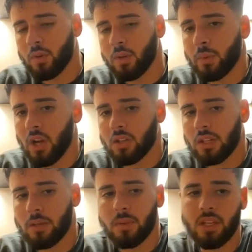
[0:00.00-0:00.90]
where we are
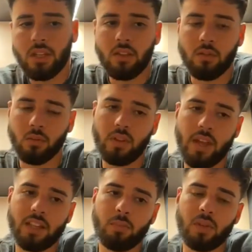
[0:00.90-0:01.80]
limited through the
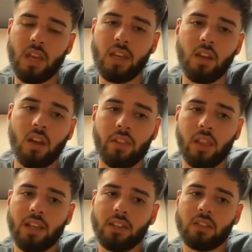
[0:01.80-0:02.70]
SBA,
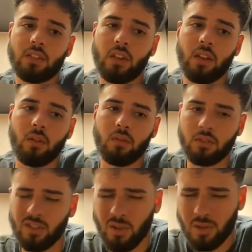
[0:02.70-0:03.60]
unless,
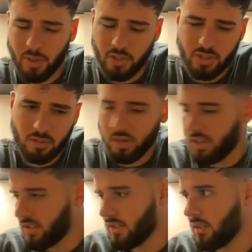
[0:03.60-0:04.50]
do you know the purchase
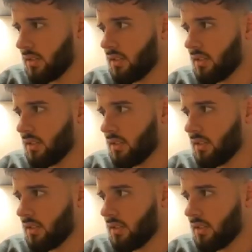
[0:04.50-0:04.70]
price?